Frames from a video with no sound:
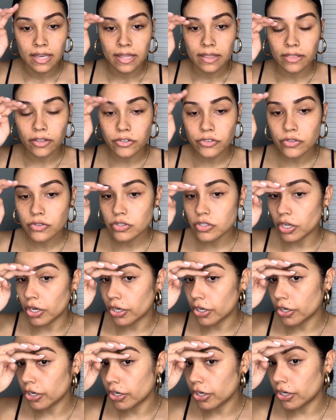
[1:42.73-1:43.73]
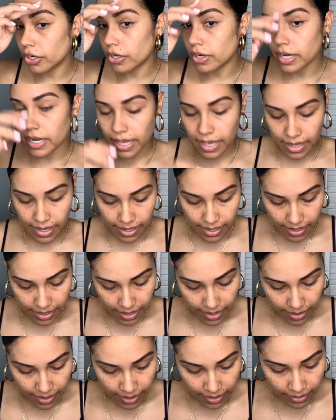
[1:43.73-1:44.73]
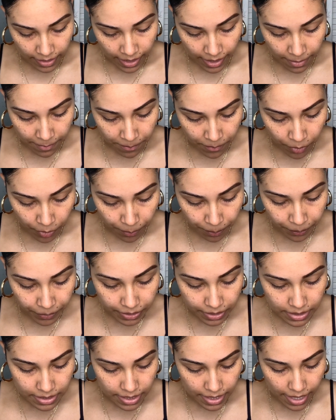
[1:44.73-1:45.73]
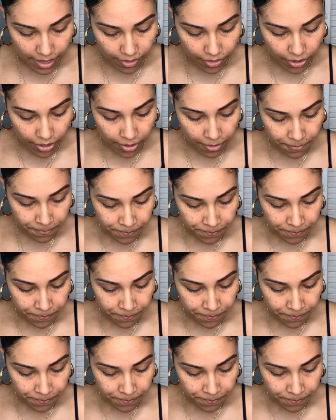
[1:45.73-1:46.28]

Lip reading: They're just darker and a lot more put together.